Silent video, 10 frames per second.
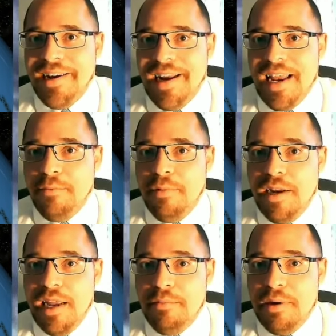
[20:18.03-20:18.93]
And we
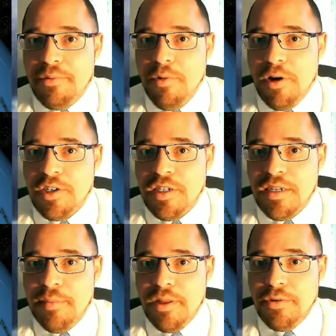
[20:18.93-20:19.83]
get we were watching
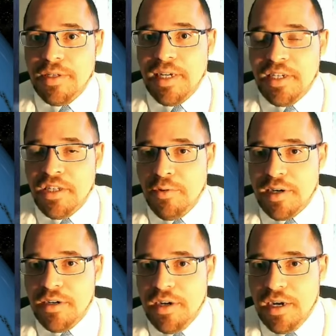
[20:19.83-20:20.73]
some of those uh,
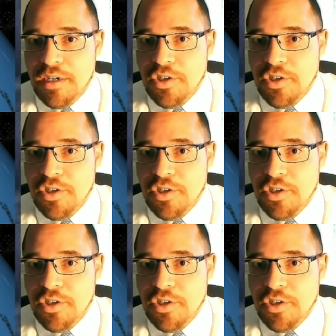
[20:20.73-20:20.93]
historic uh,